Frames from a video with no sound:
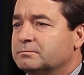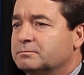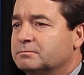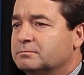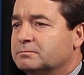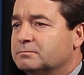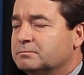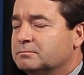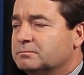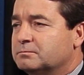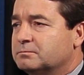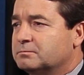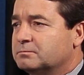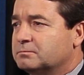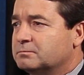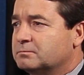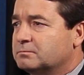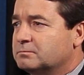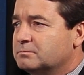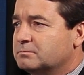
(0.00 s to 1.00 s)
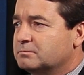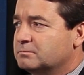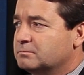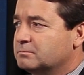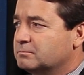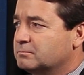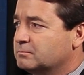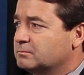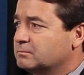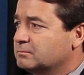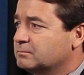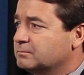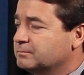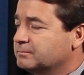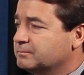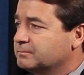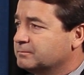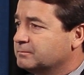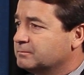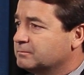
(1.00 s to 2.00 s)

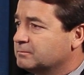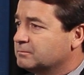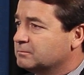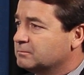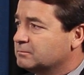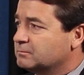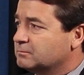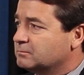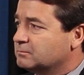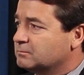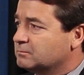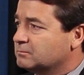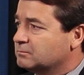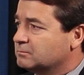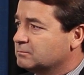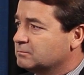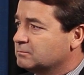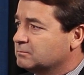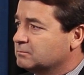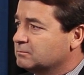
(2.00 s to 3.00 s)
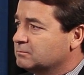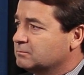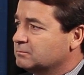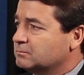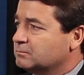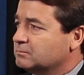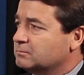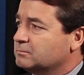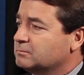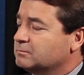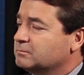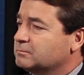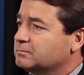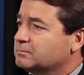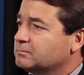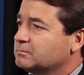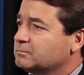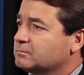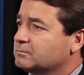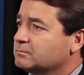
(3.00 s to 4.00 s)

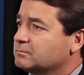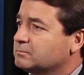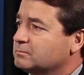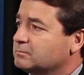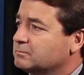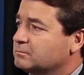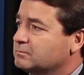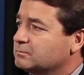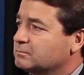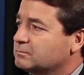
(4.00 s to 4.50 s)
(silent)